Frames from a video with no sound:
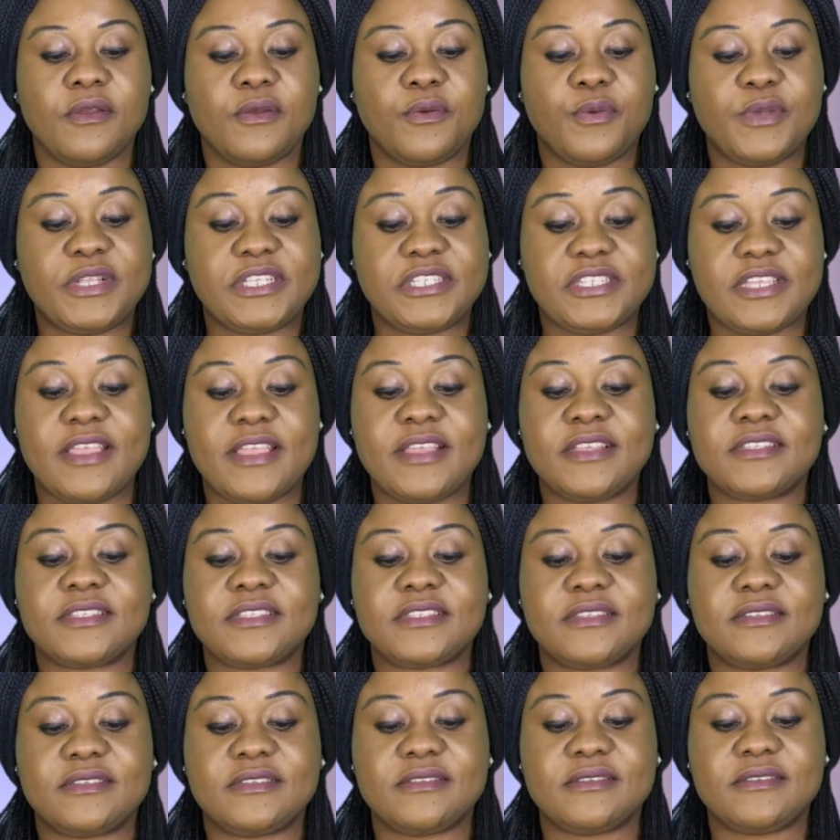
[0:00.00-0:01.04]
which
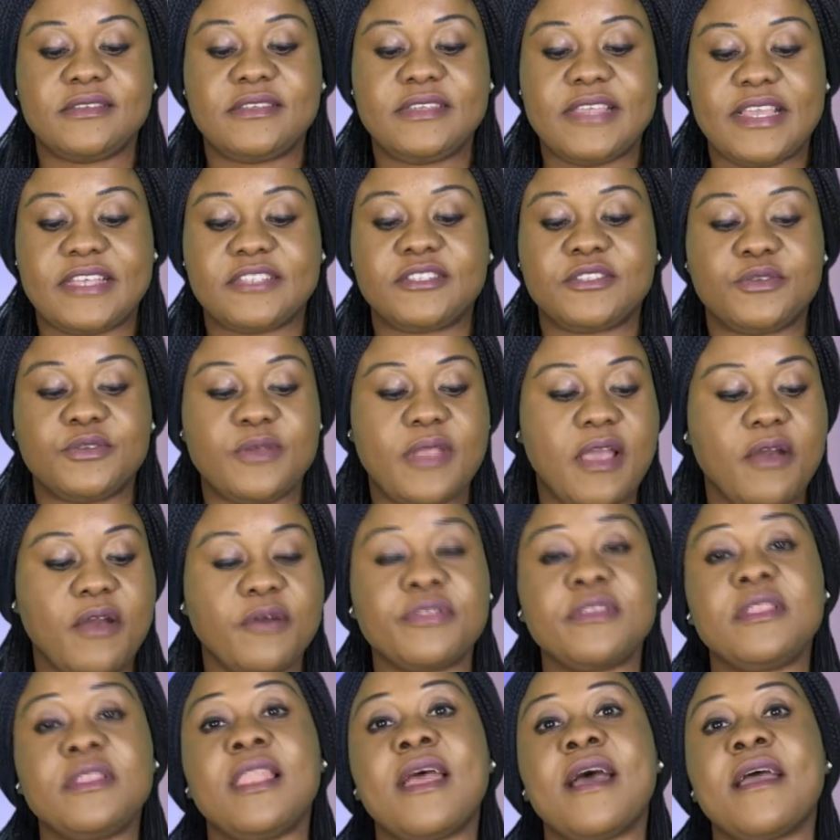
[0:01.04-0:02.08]
is Yes to
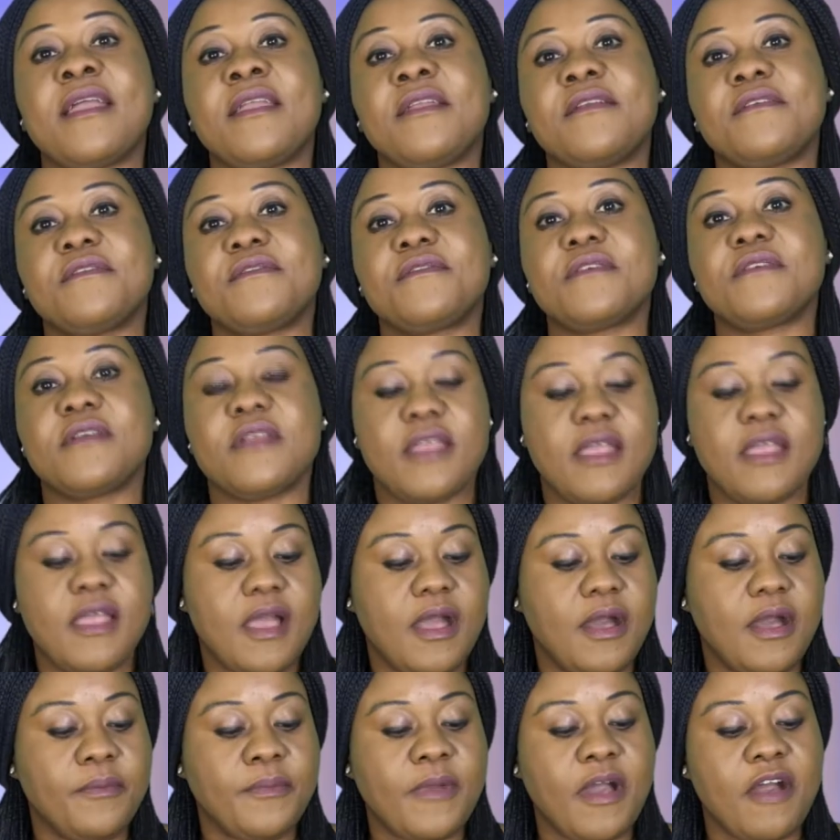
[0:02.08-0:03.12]
Healthy Life.
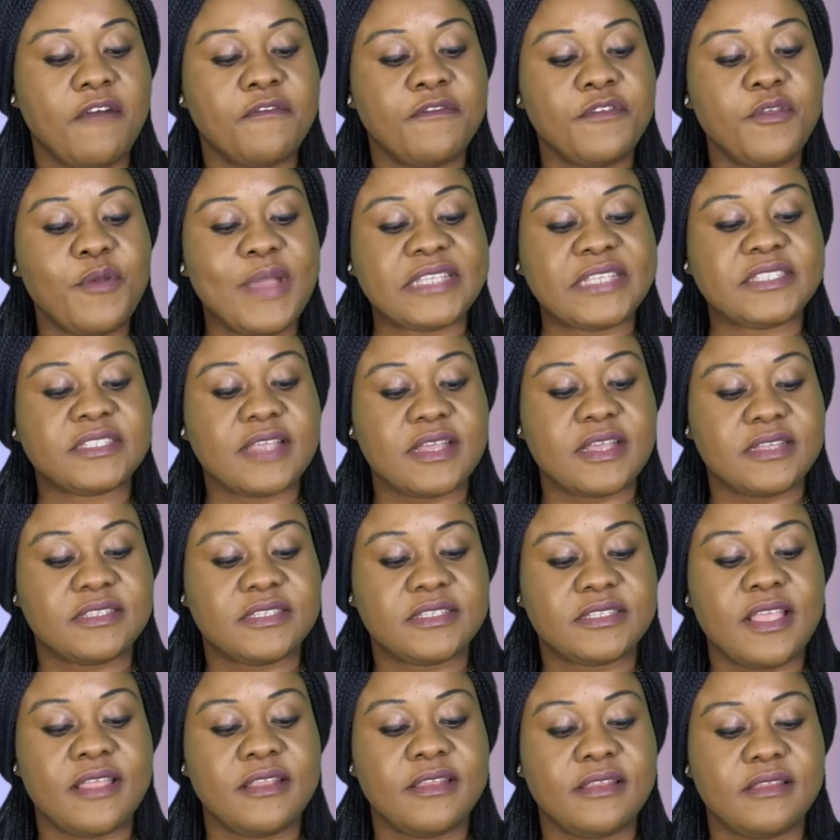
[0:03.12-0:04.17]
Our viewers can
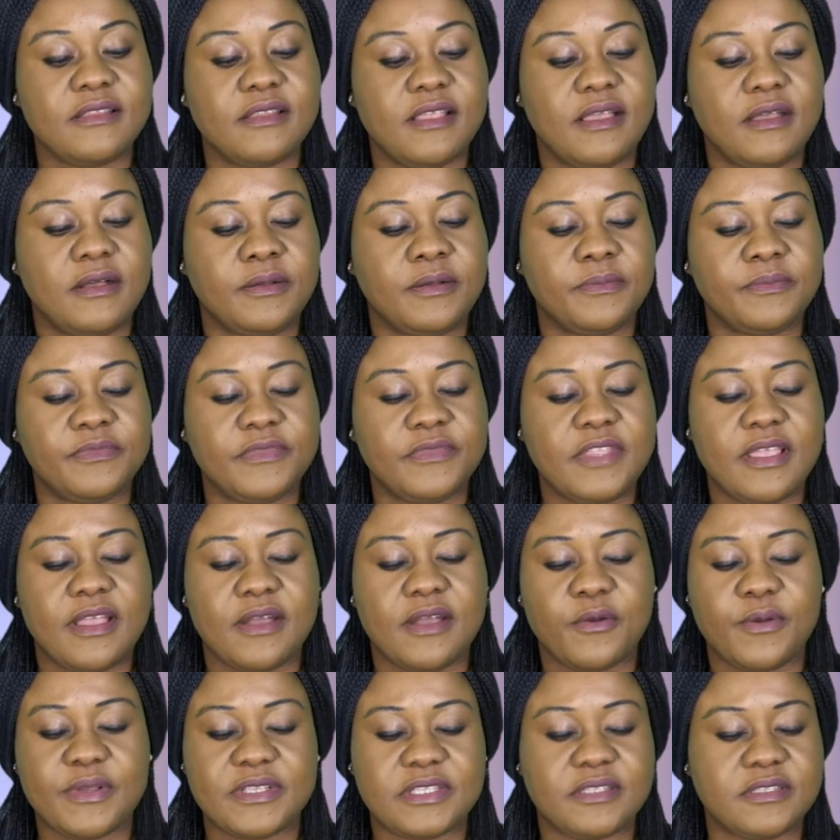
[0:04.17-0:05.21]
send
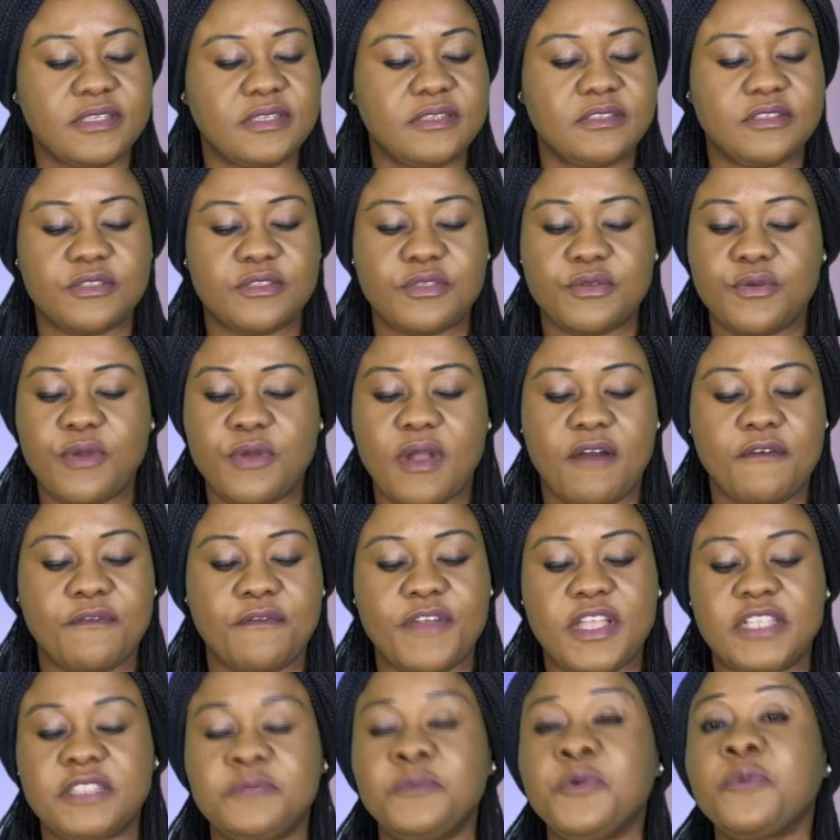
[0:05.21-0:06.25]
their questions through our
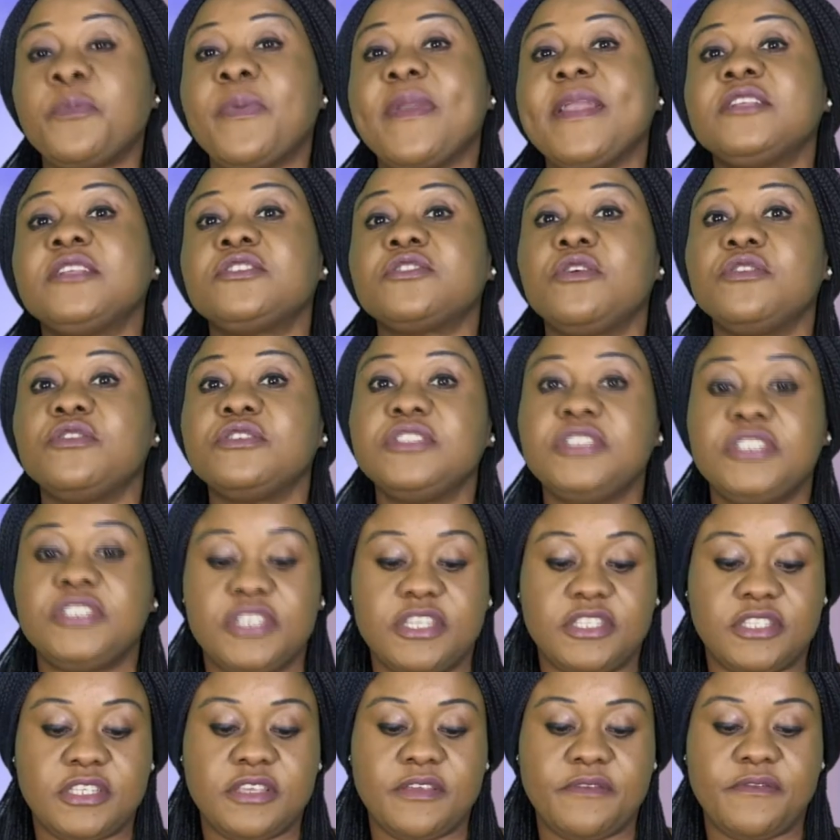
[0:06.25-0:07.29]
Facebook page on
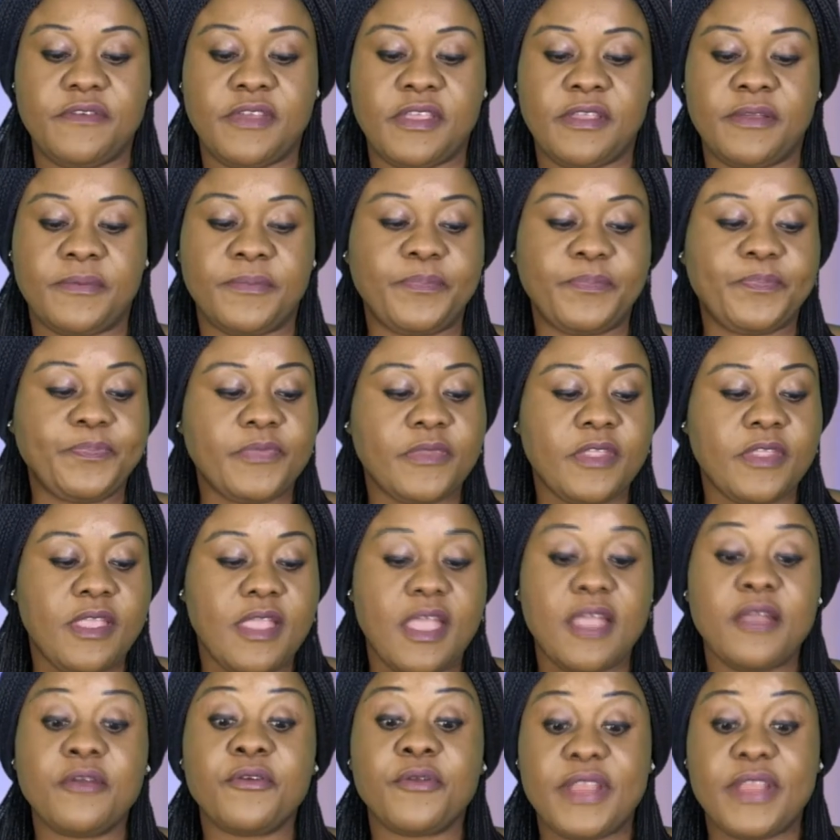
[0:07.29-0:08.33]
GTV,
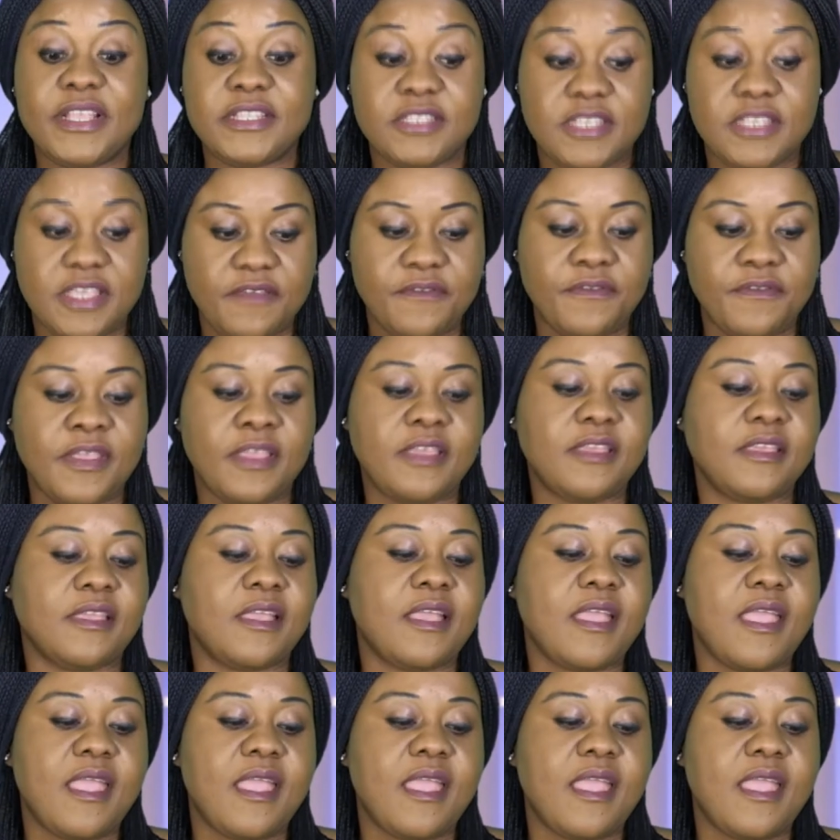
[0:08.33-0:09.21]
Great TV.